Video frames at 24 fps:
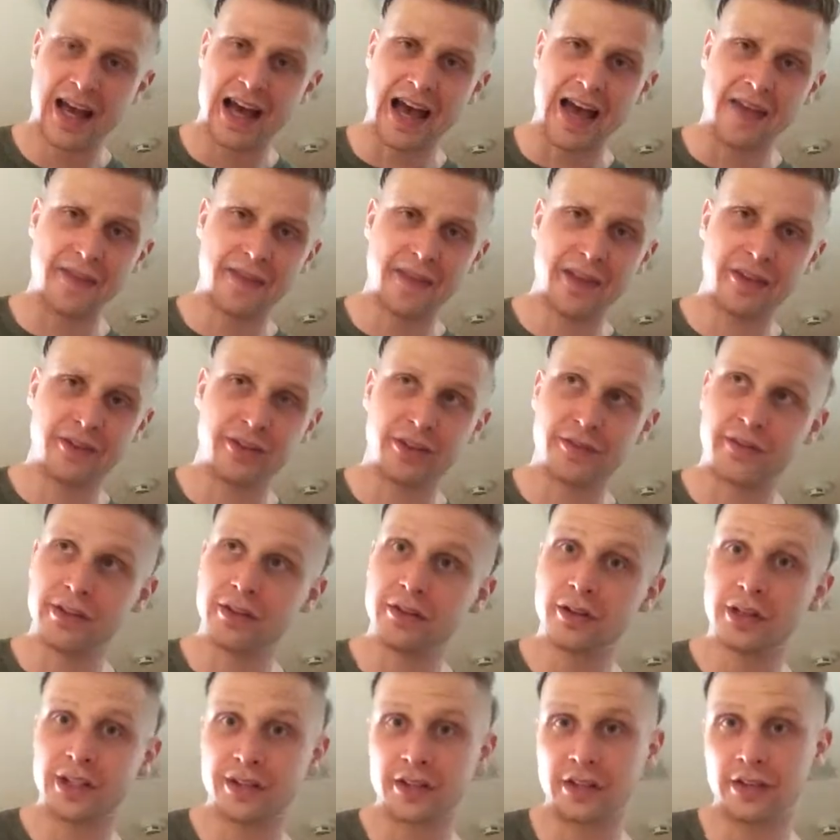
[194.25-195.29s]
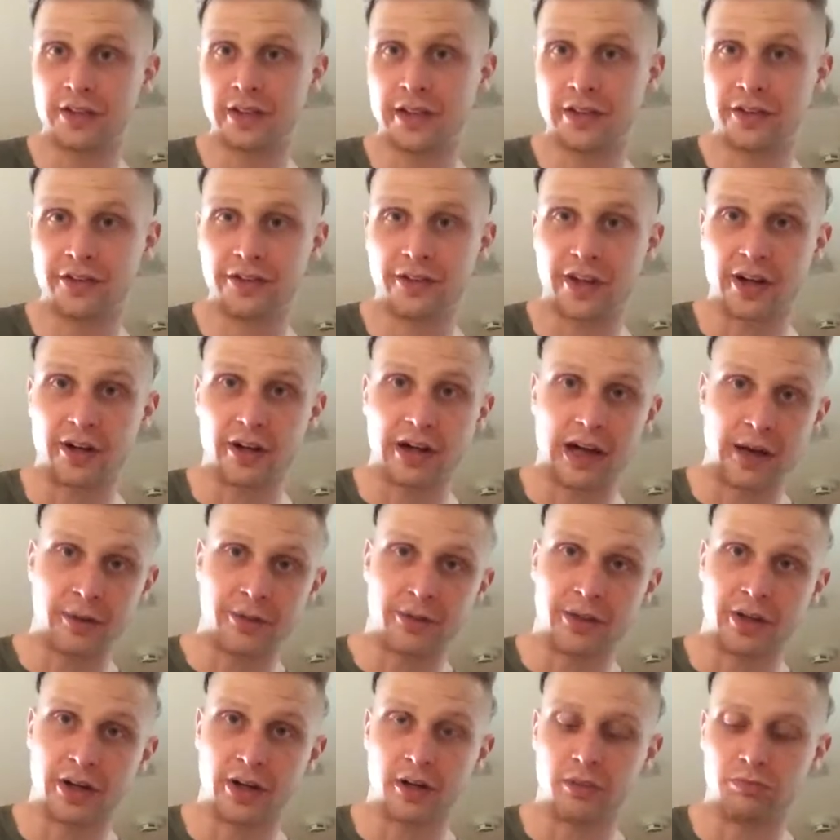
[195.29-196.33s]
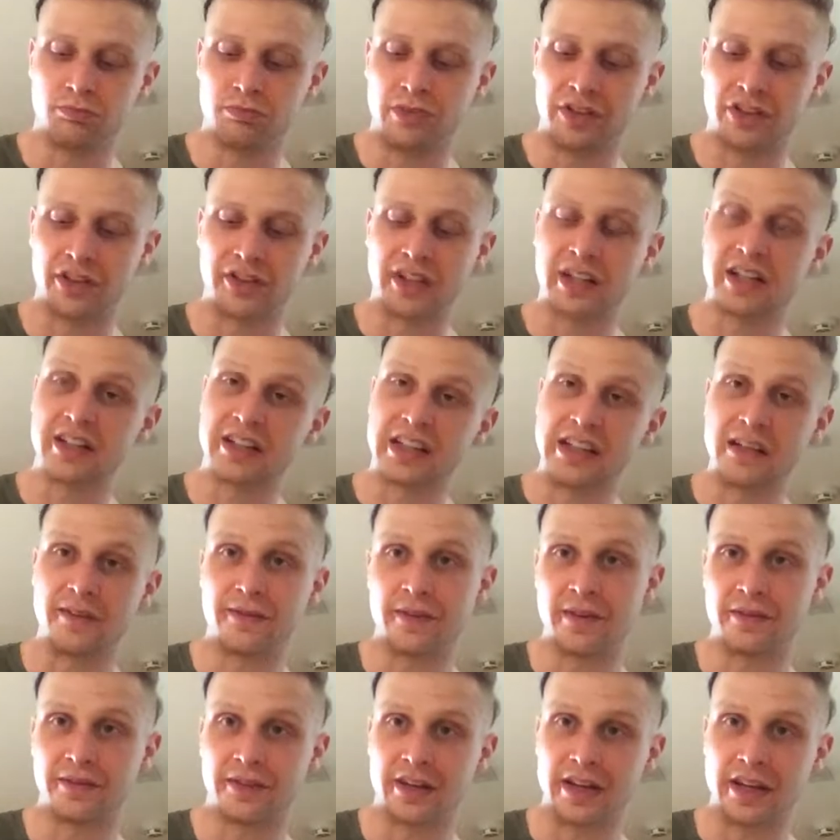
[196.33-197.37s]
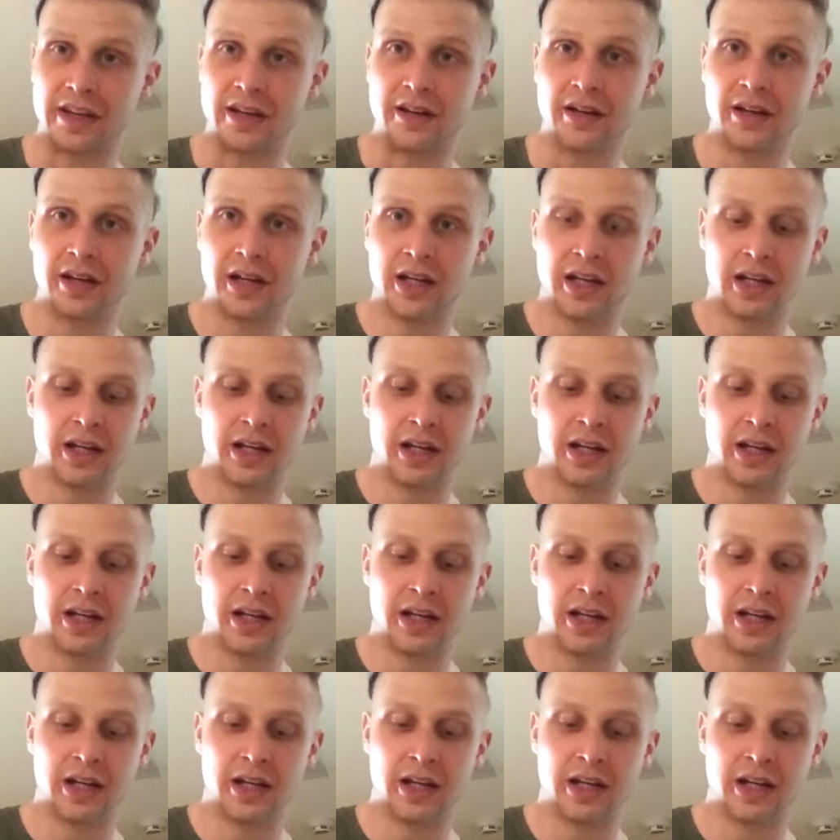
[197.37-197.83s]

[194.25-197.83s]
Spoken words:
And this, if you look at the lists that are out there, is on the Clean 15.